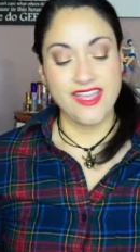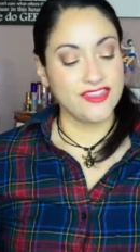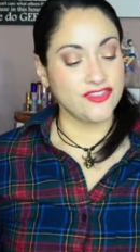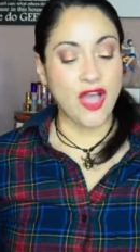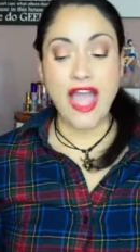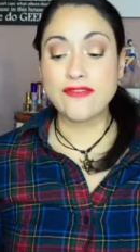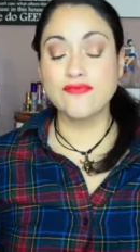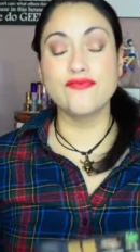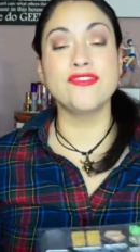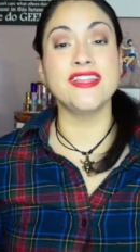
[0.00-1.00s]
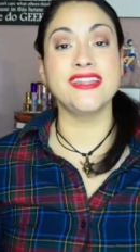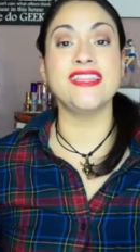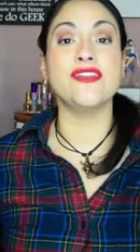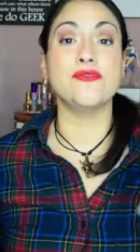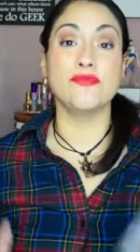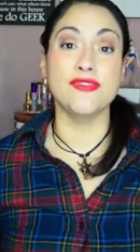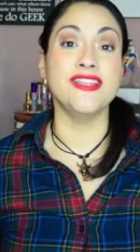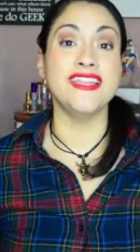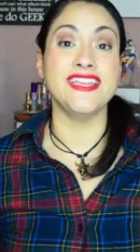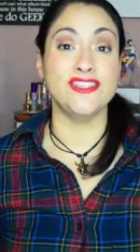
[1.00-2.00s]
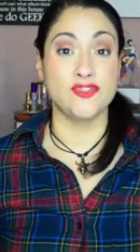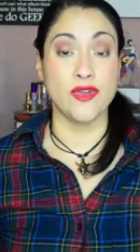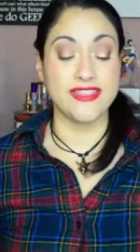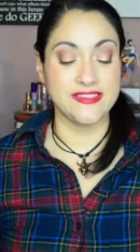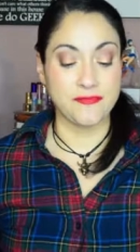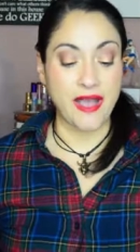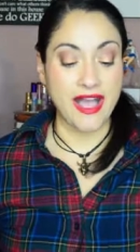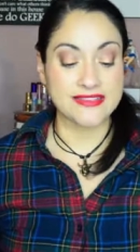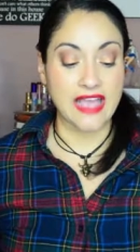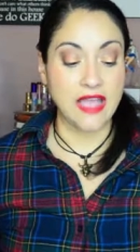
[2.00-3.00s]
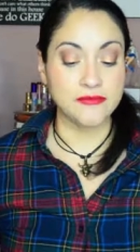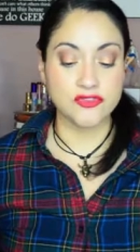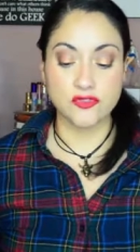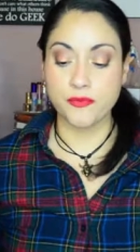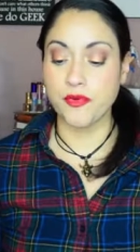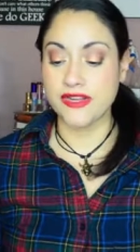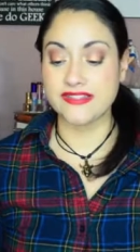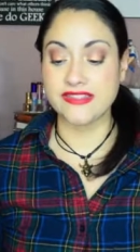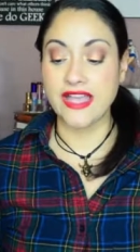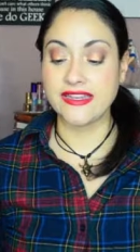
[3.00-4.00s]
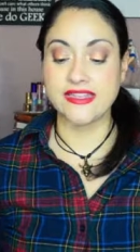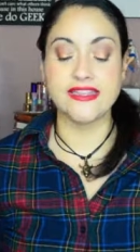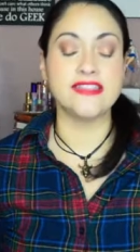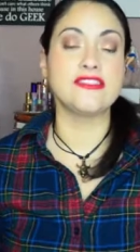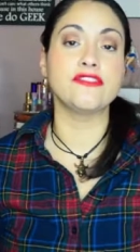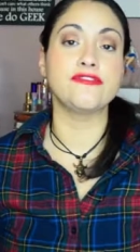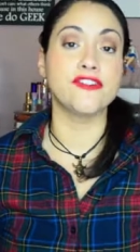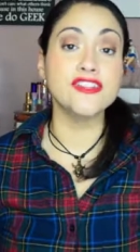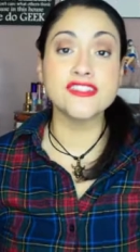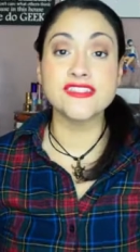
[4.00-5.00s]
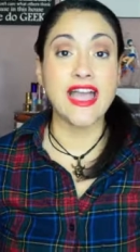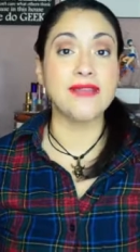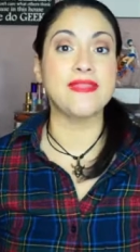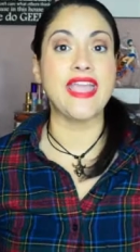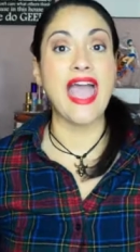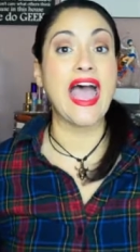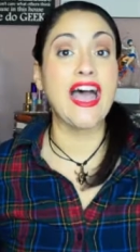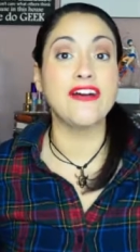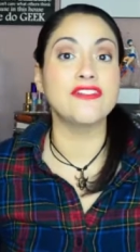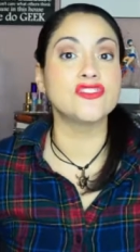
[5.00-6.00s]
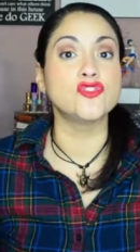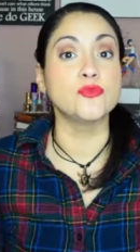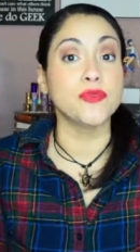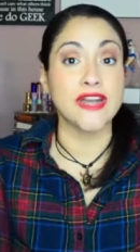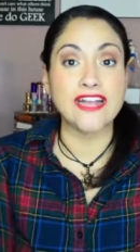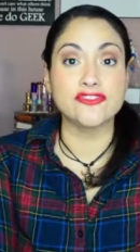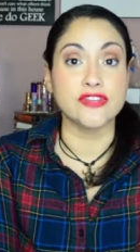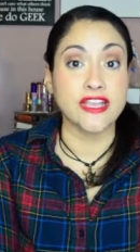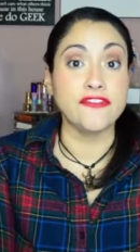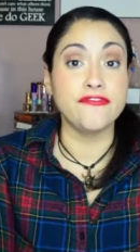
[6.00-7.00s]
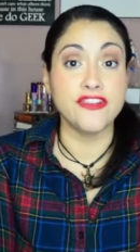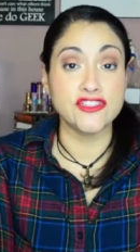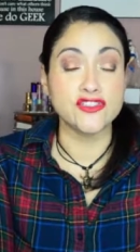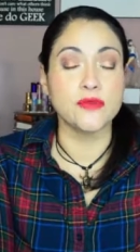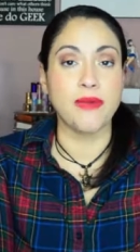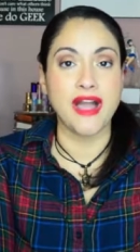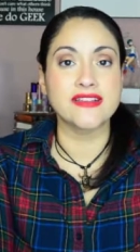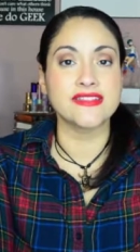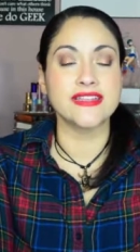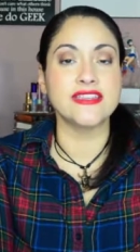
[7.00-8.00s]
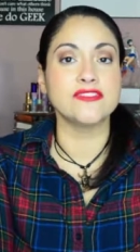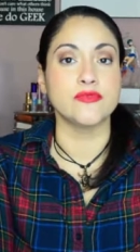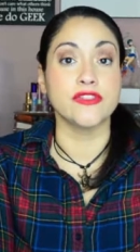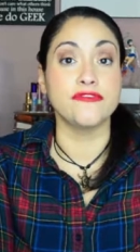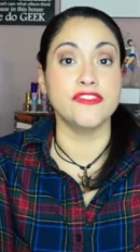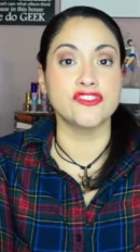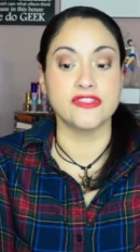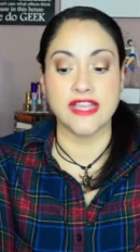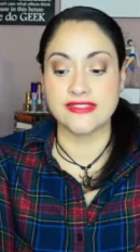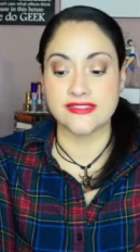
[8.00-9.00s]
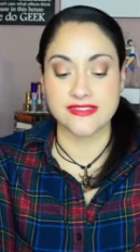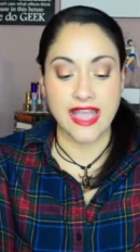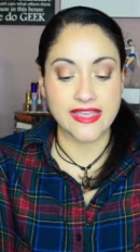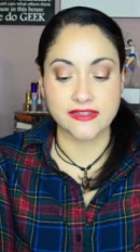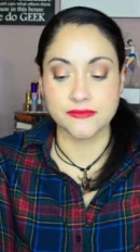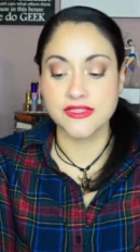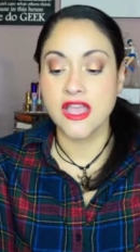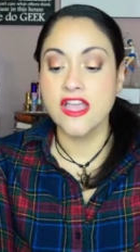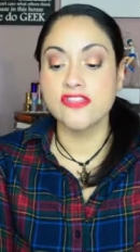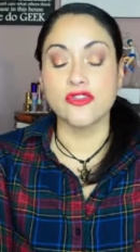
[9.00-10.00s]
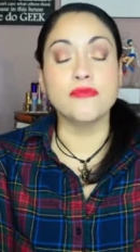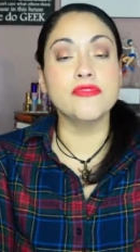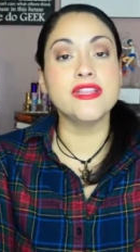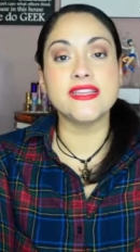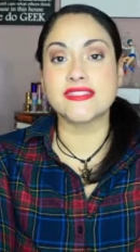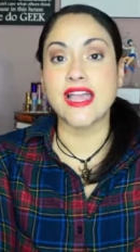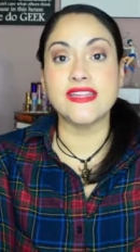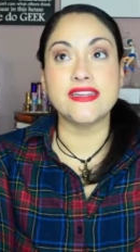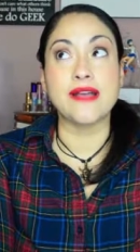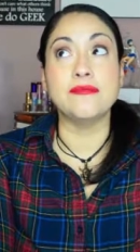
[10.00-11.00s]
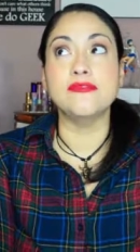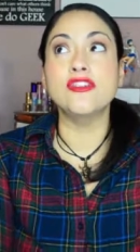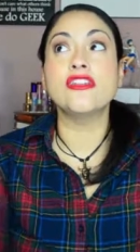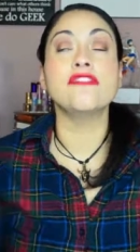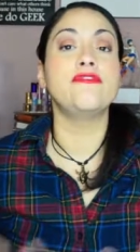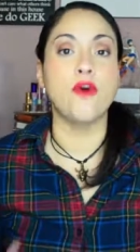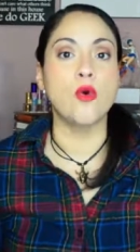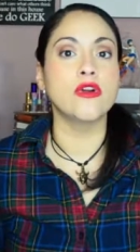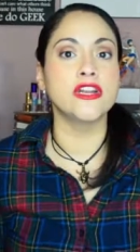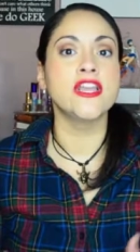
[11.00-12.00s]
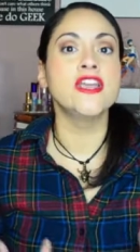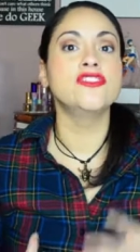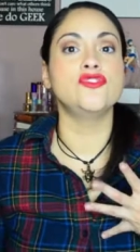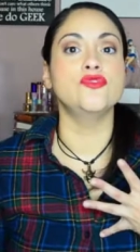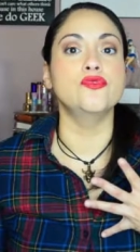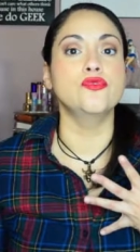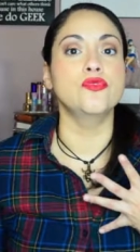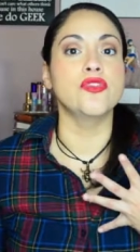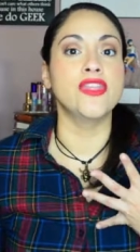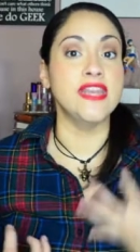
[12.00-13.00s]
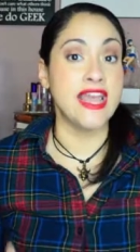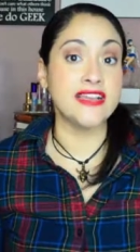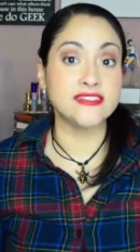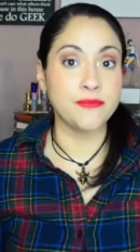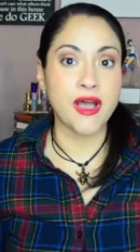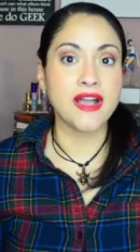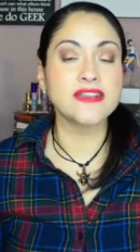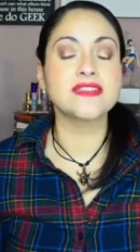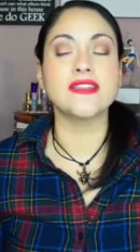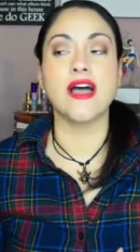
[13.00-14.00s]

So I really, really enjoyed this box. I'm super excited. It's the first time they have a Supernatural, like, official box like this with official licensed items. So I'm really excited. I'm looking forward to the next box.